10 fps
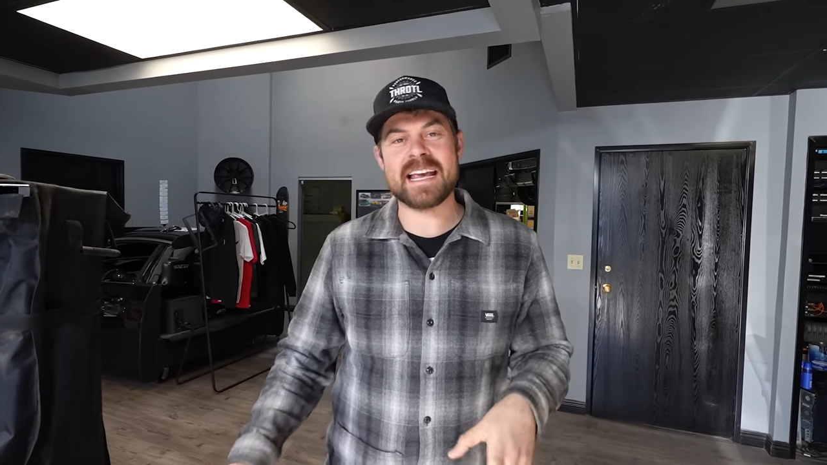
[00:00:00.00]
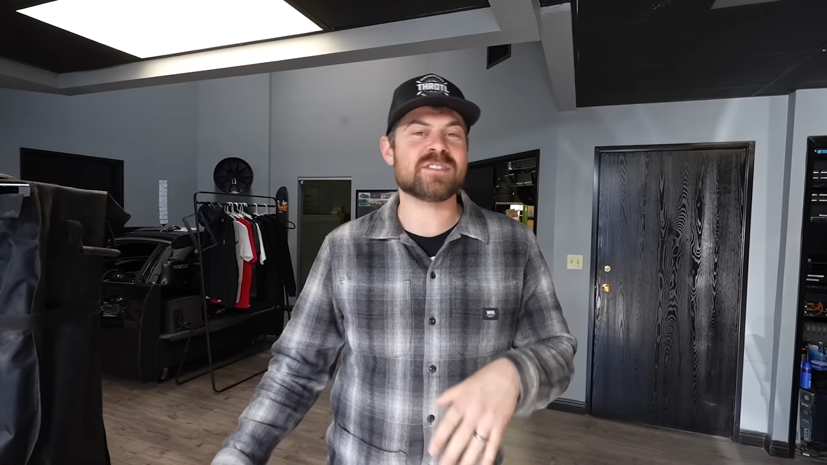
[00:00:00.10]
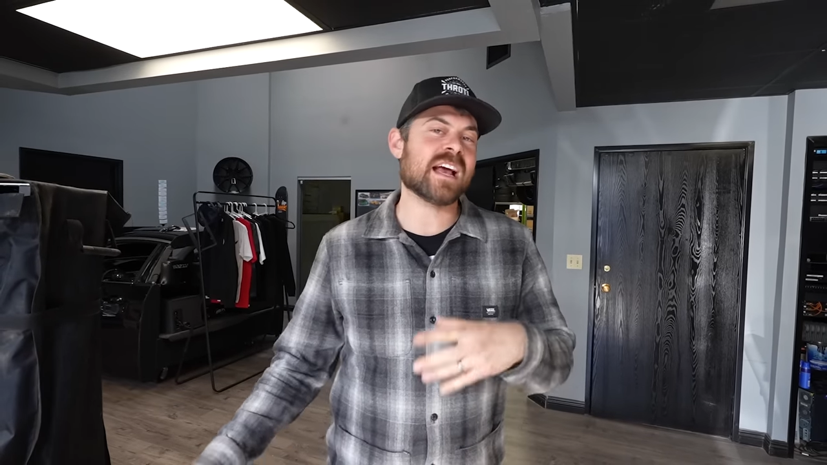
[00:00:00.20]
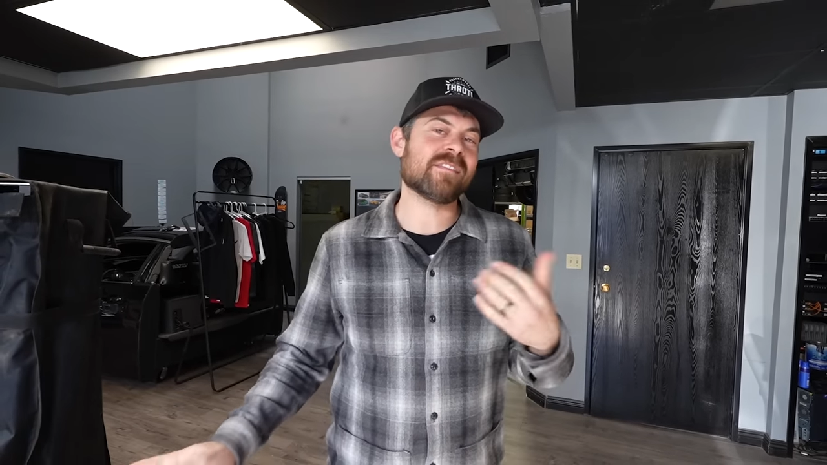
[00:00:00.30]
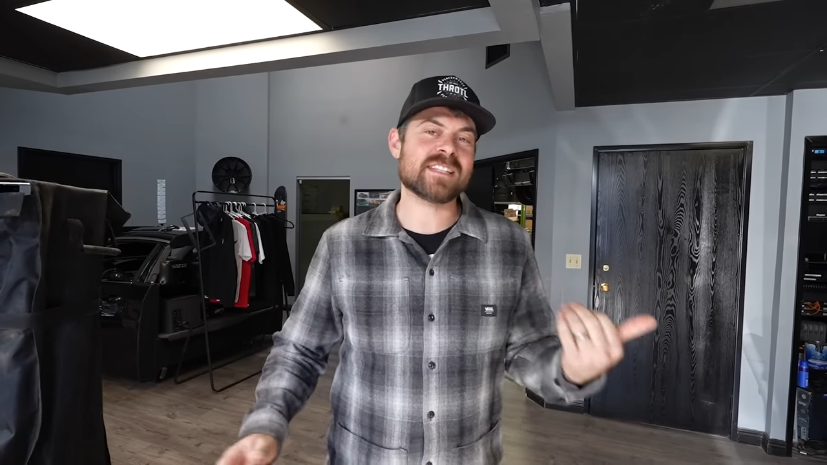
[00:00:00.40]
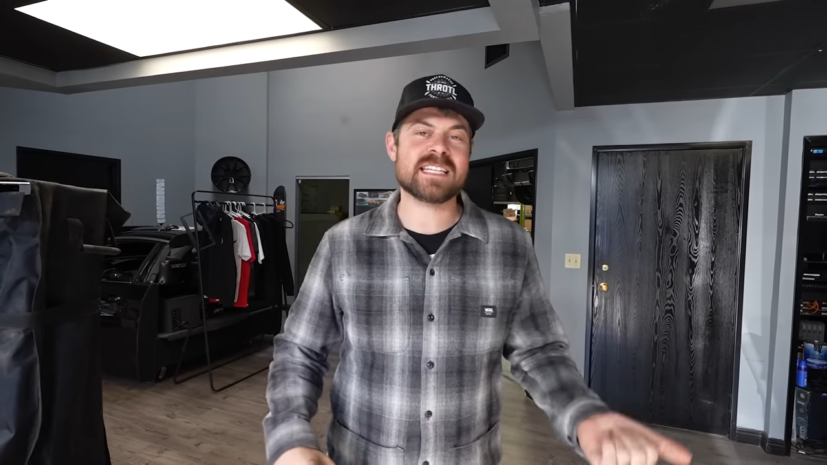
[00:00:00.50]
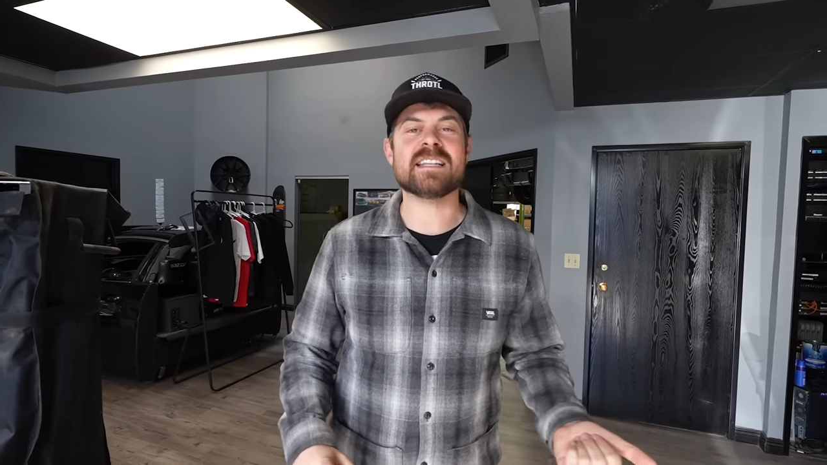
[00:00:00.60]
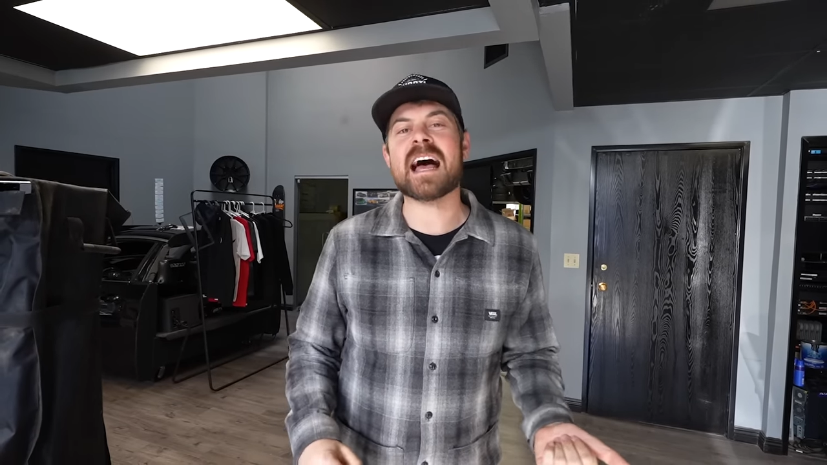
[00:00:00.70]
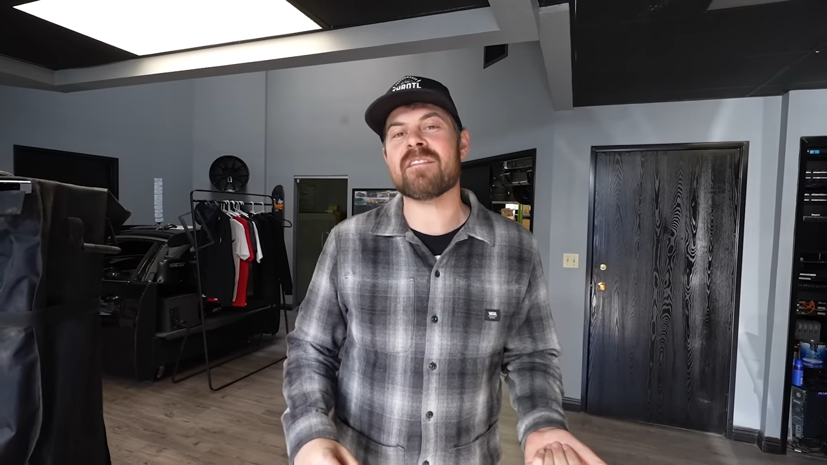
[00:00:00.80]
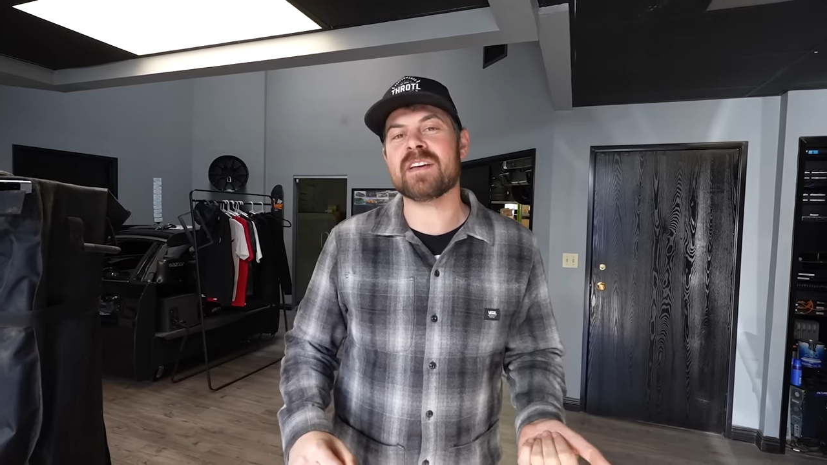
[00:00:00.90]
case you haven't
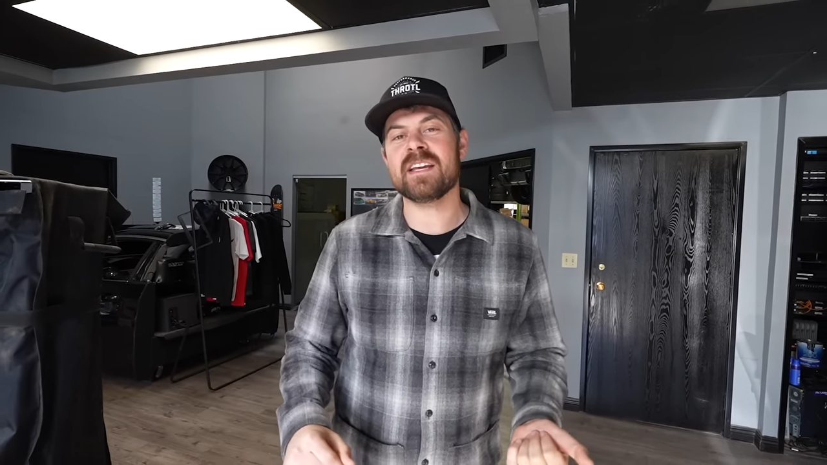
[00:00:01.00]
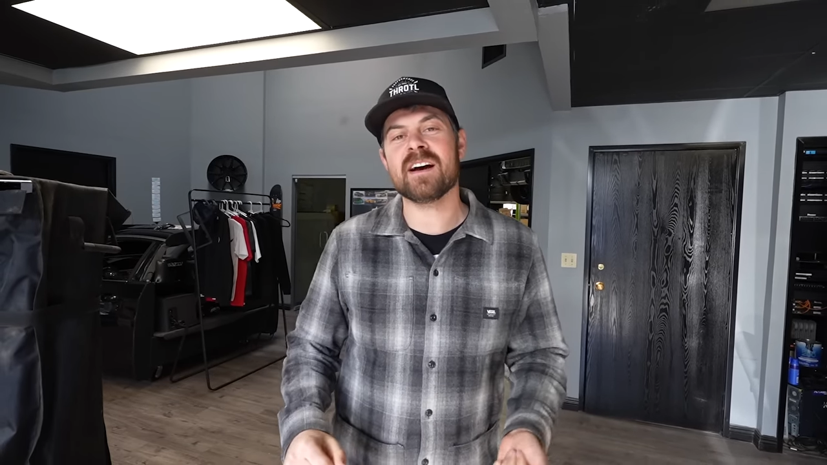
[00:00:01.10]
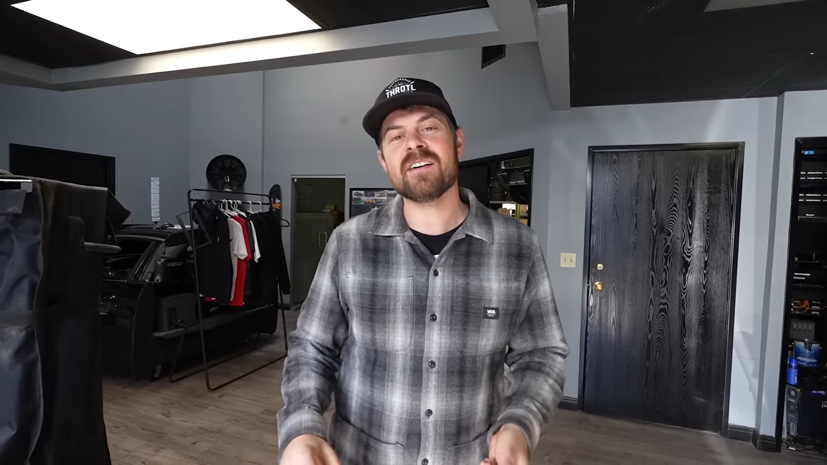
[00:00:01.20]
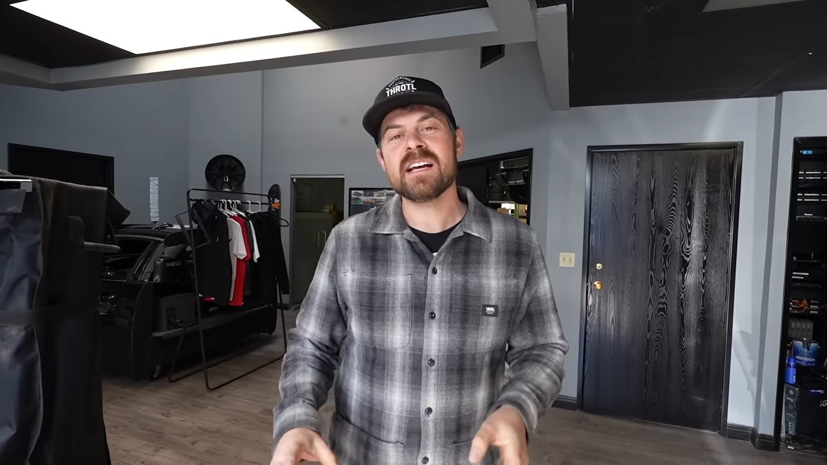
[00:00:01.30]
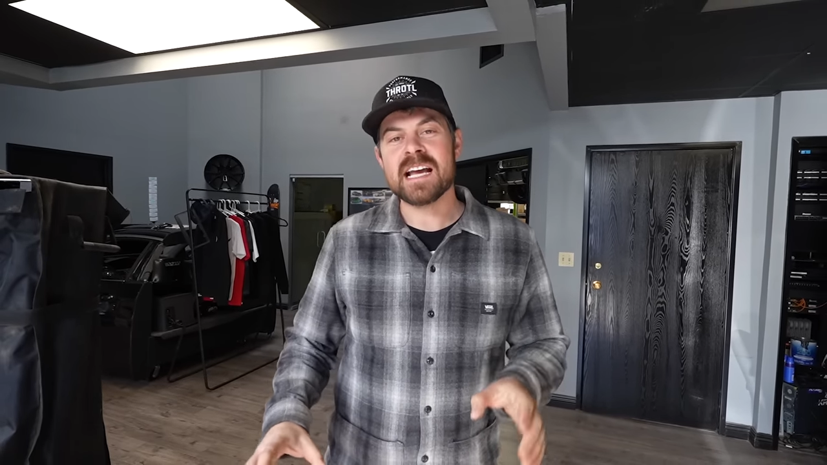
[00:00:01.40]
seen that video